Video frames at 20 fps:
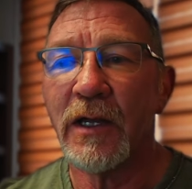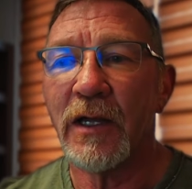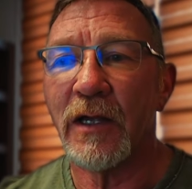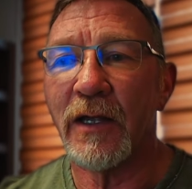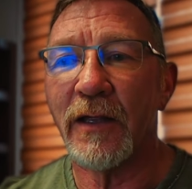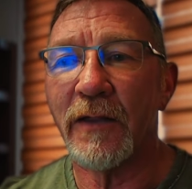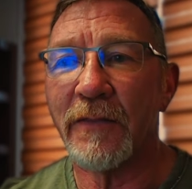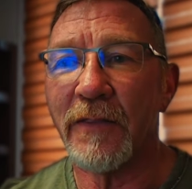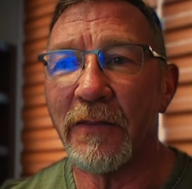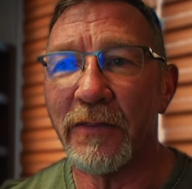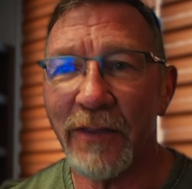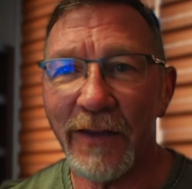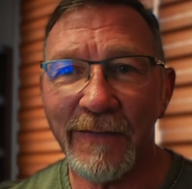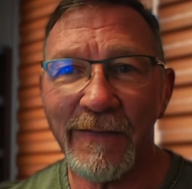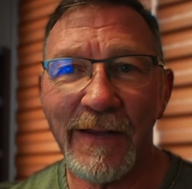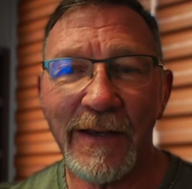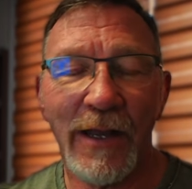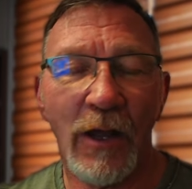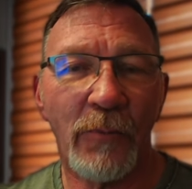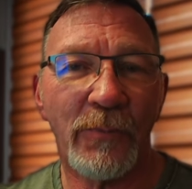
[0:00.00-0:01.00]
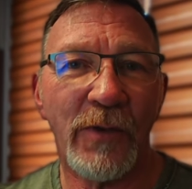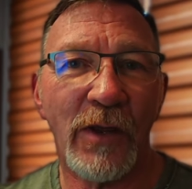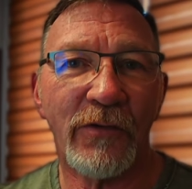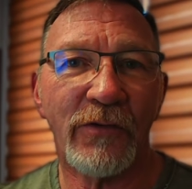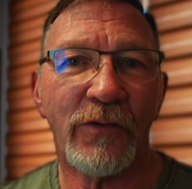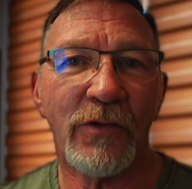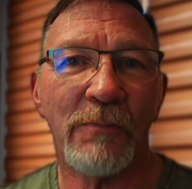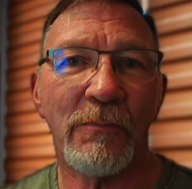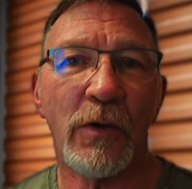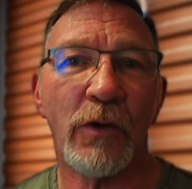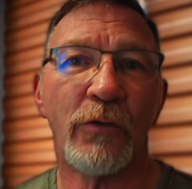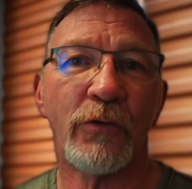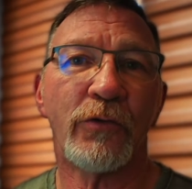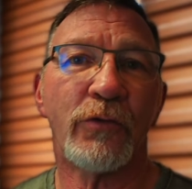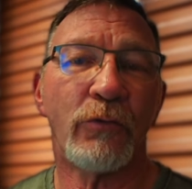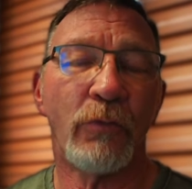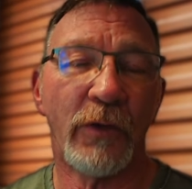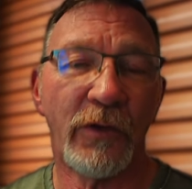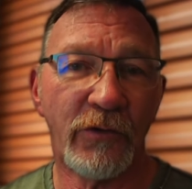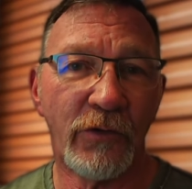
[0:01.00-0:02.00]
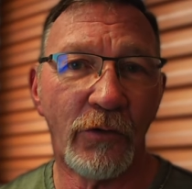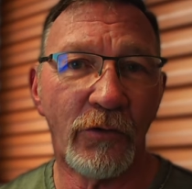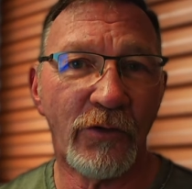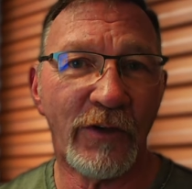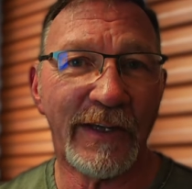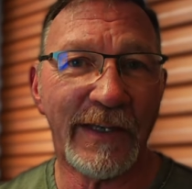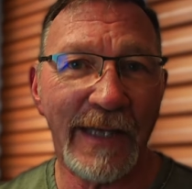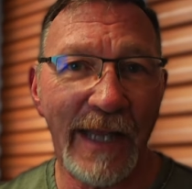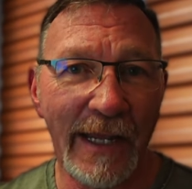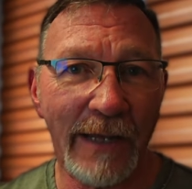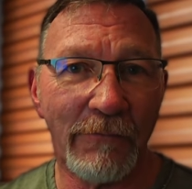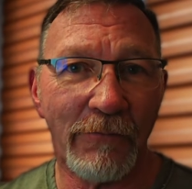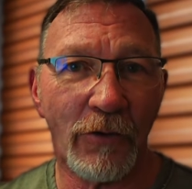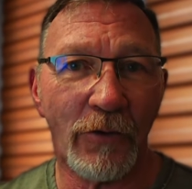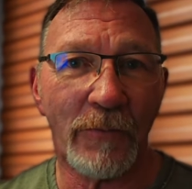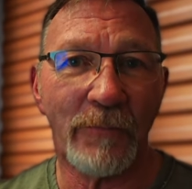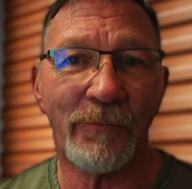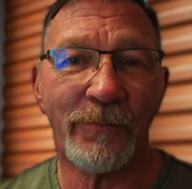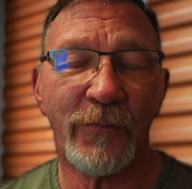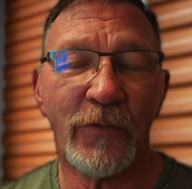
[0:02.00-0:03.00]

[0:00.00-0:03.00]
Uh, the thing that helped us the most was using Naver.